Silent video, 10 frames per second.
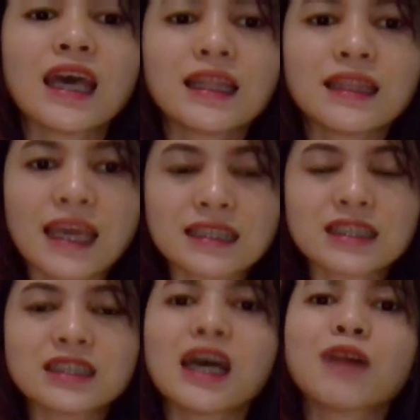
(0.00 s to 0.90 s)
Next,
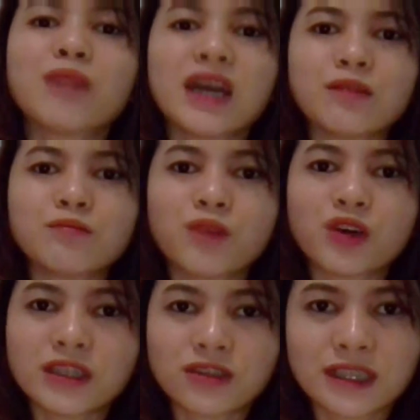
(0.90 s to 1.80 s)

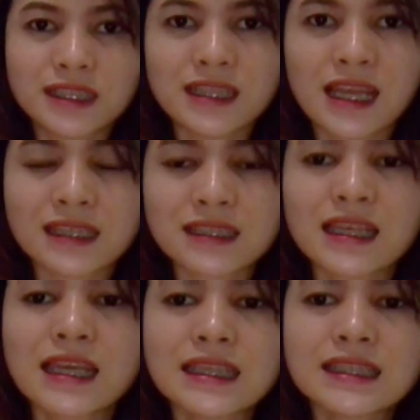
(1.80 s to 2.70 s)
monitor snacks.
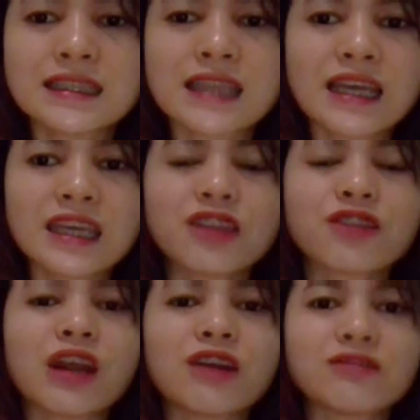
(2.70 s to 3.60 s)
Snacking
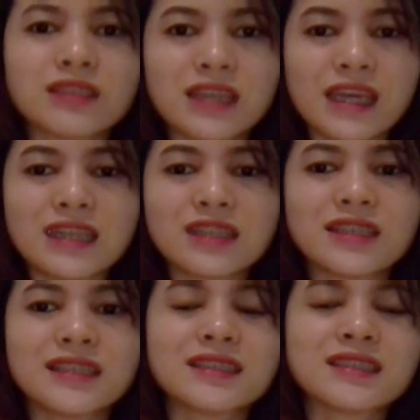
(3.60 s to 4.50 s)
throughout the day
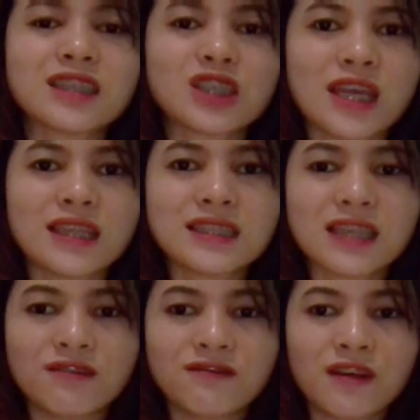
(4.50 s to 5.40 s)
increases the chance
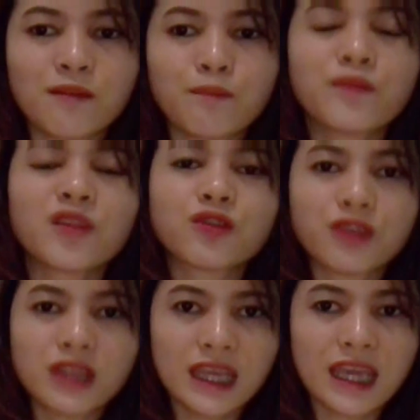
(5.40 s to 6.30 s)
of tooth
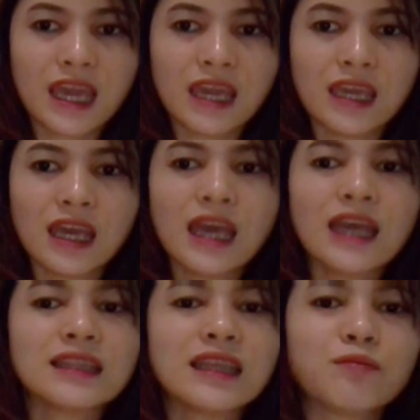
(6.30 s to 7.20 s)
decay.
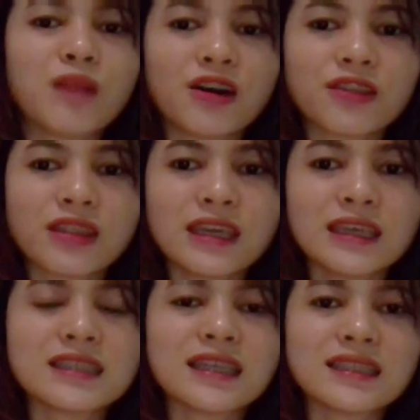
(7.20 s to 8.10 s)
The mouth
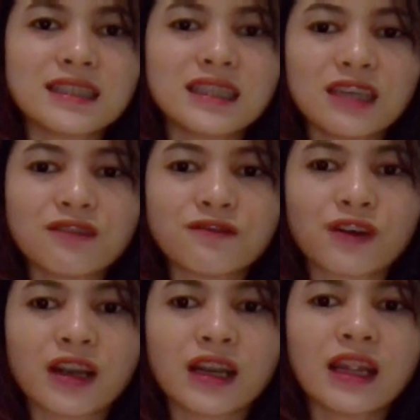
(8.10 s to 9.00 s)
is acidic
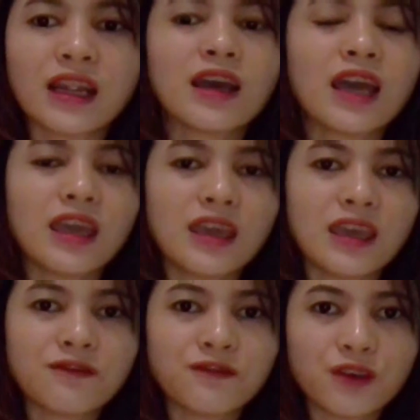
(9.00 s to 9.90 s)
for a
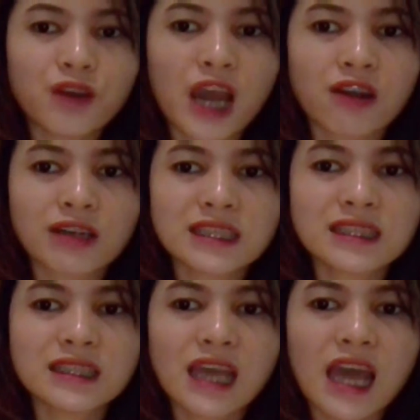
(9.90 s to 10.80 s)
few hours
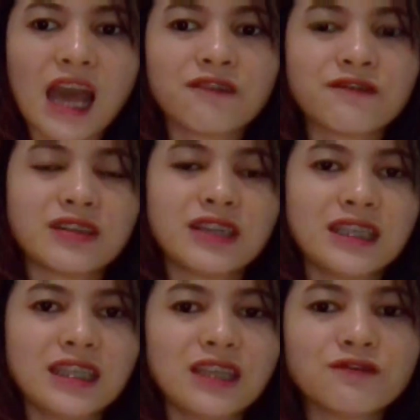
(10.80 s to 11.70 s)
after
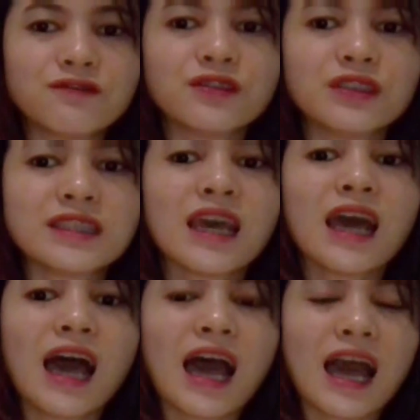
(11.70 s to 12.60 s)
eating foods
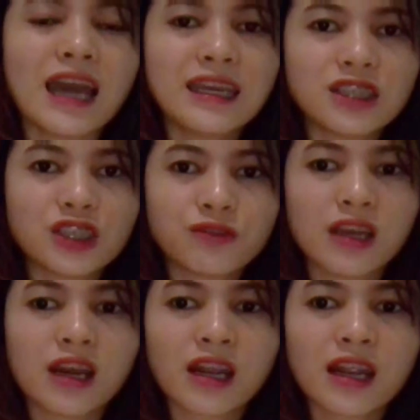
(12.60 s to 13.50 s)
high in
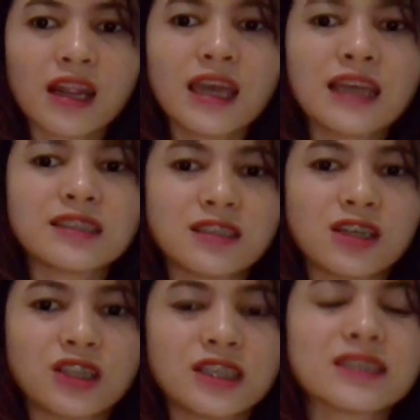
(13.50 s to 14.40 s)
sugar and
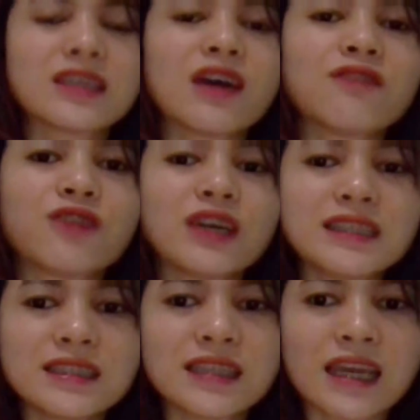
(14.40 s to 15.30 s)
starches. Avoid
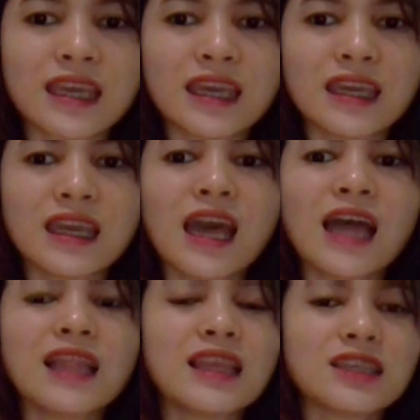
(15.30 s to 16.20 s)
snacking
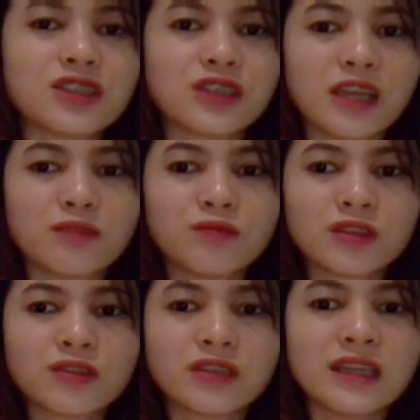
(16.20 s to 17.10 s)
unless you're able
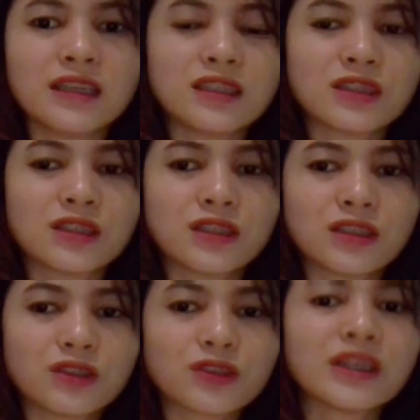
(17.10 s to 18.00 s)
to
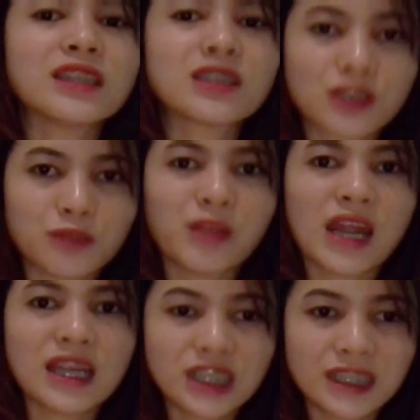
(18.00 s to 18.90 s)
rinse or
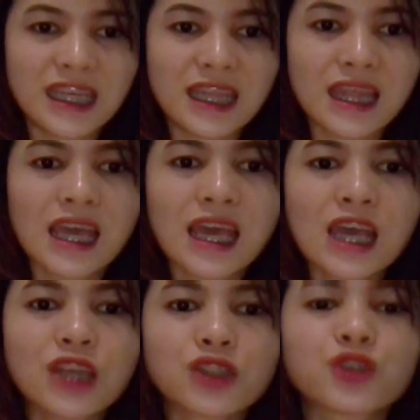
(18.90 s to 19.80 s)
brush teeth.
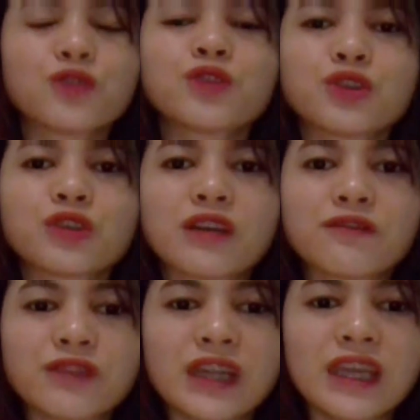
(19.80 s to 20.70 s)
Chew
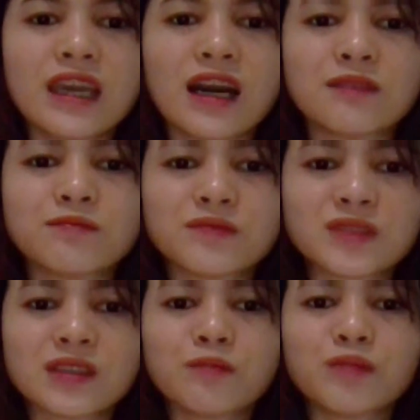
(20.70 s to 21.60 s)
sugar-free gums
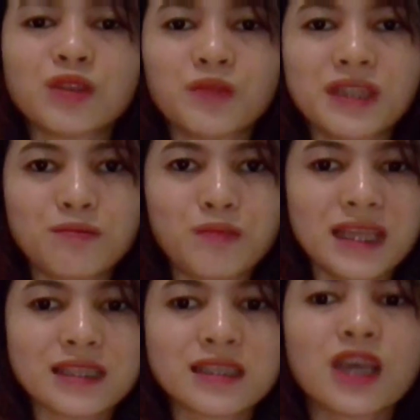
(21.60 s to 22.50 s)
between
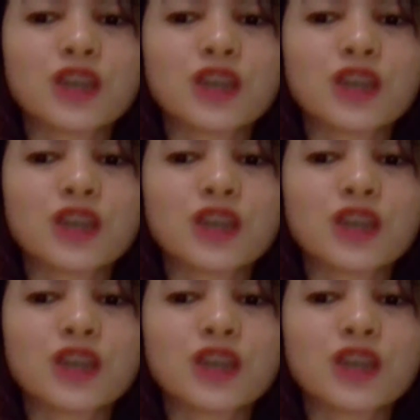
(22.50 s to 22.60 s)
meals.